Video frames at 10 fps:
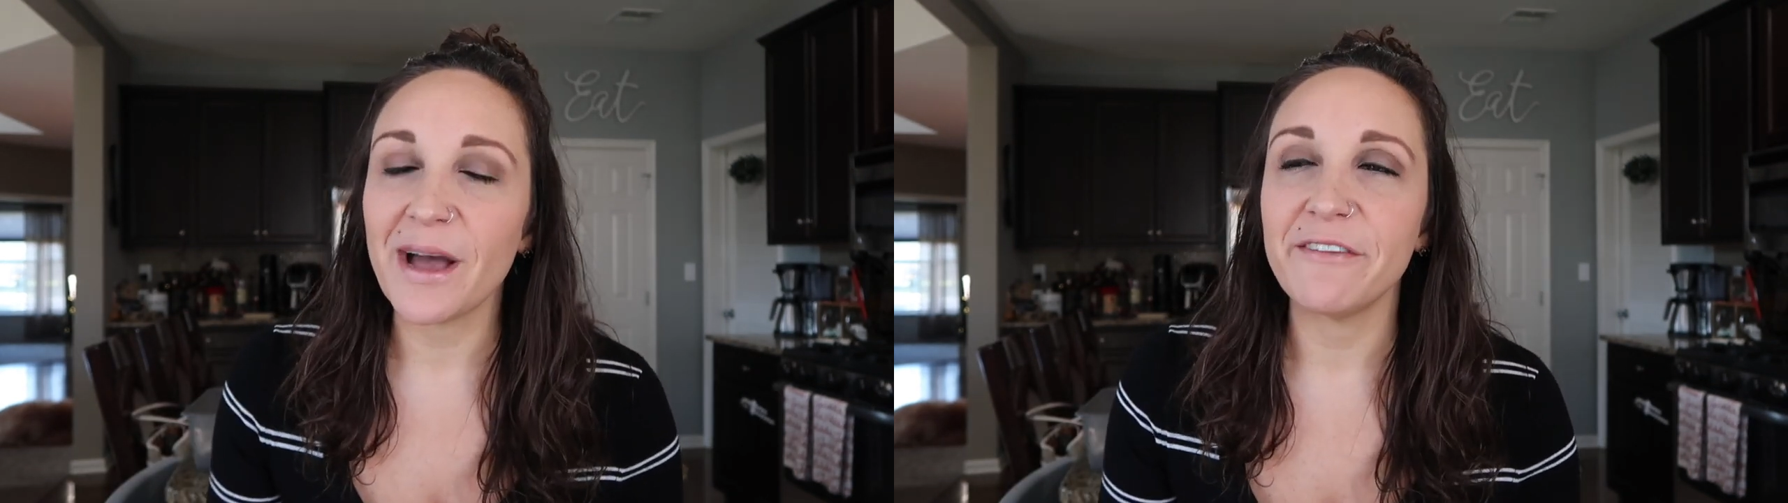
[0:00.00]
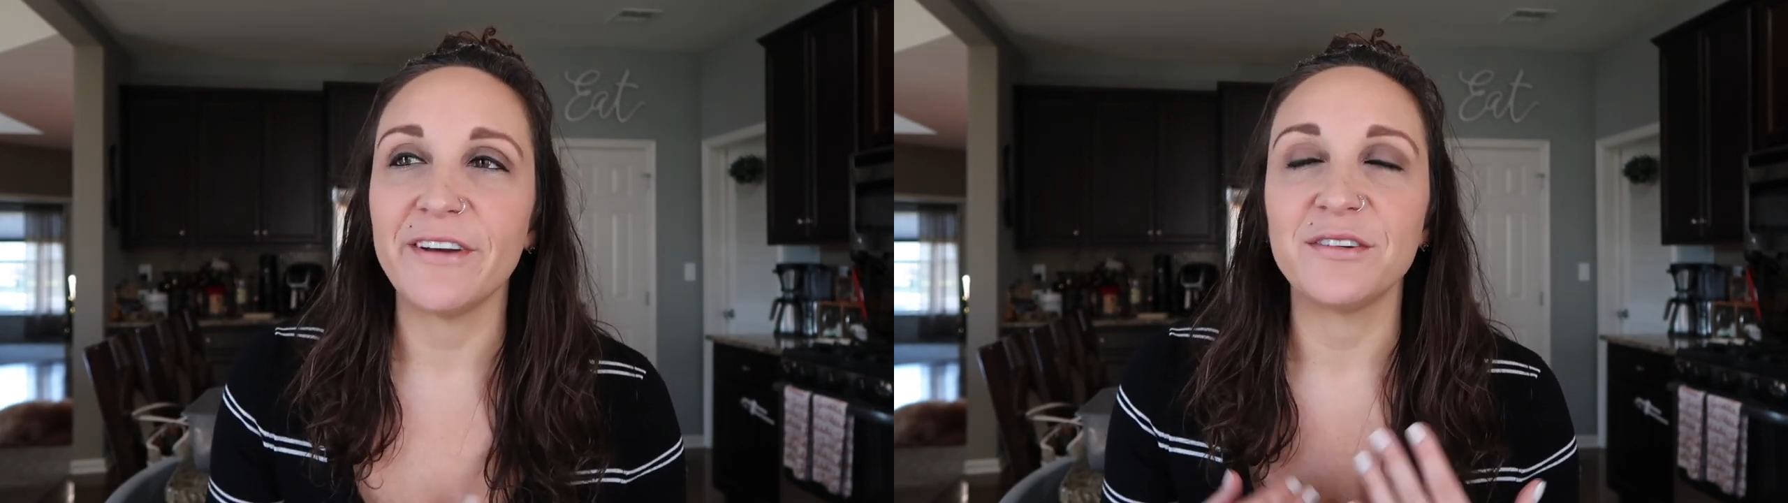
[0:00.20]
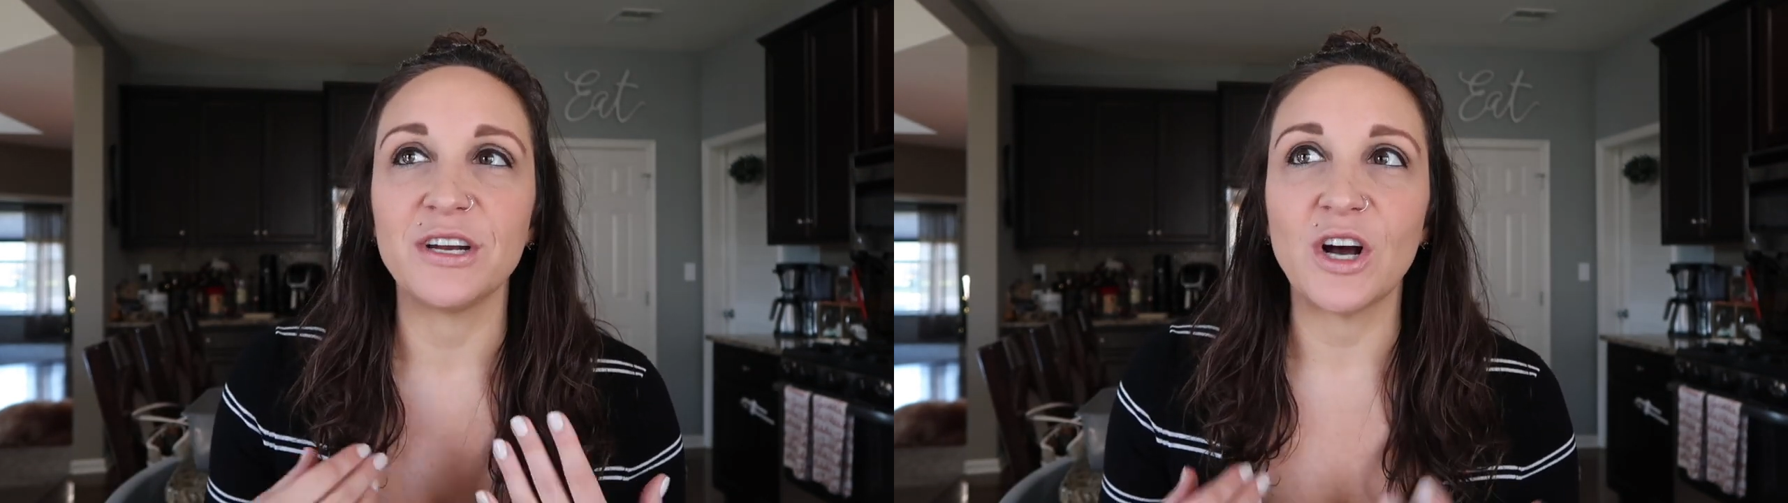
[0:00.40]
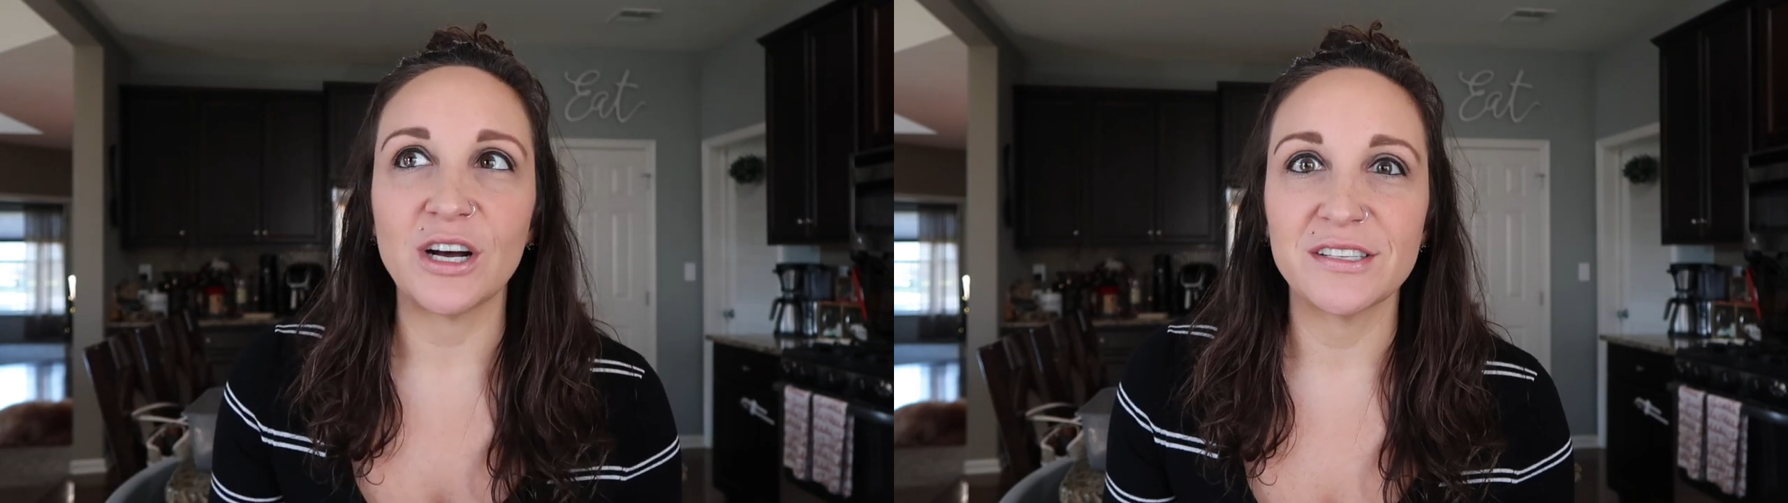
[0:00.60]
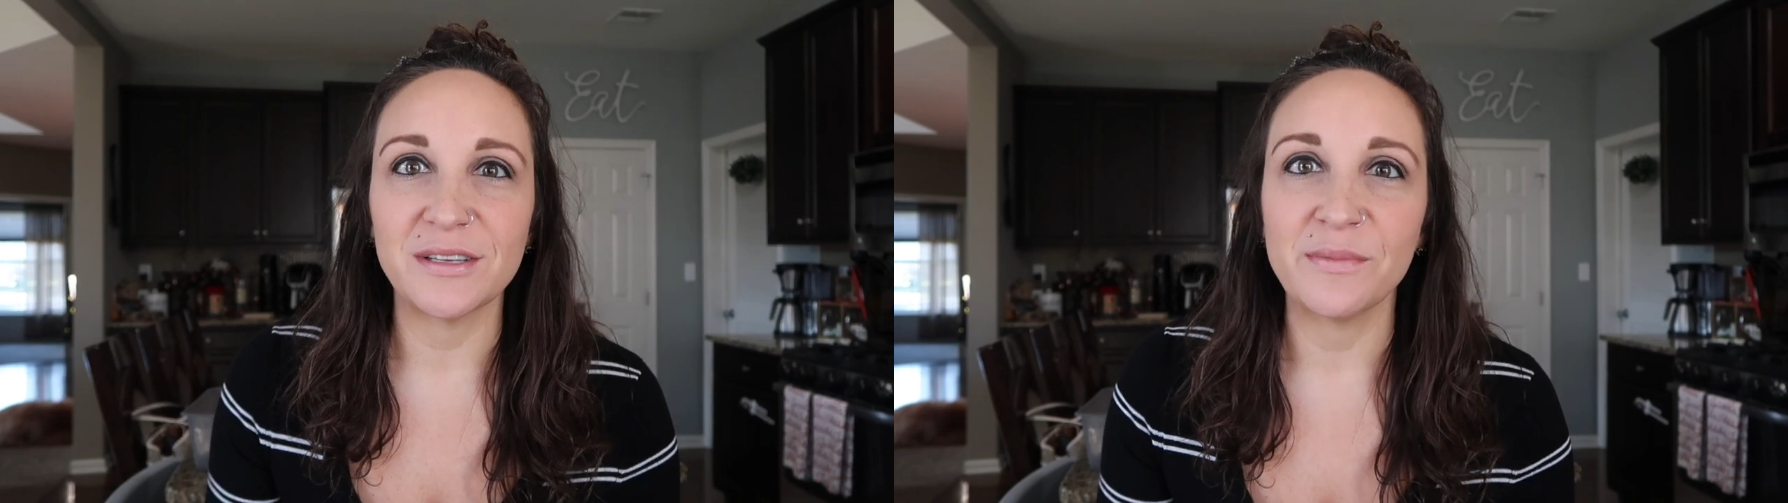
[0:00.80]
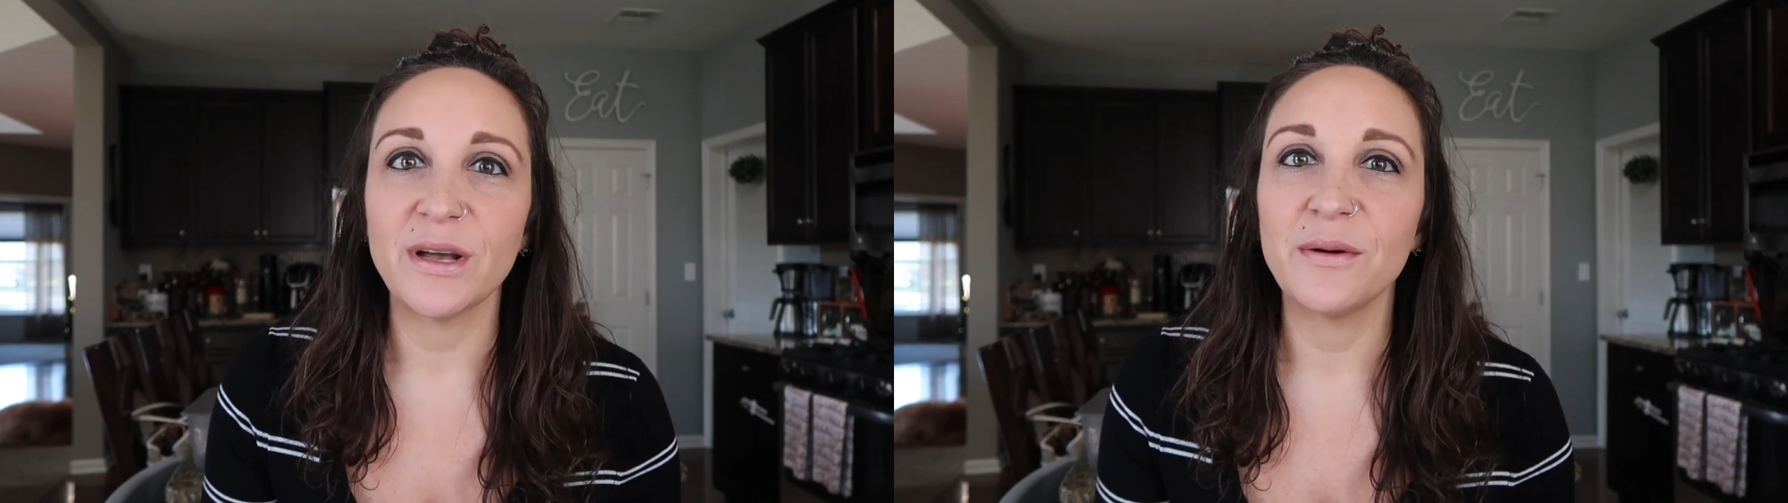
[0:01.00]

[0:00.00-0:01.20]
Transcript: I found an awesome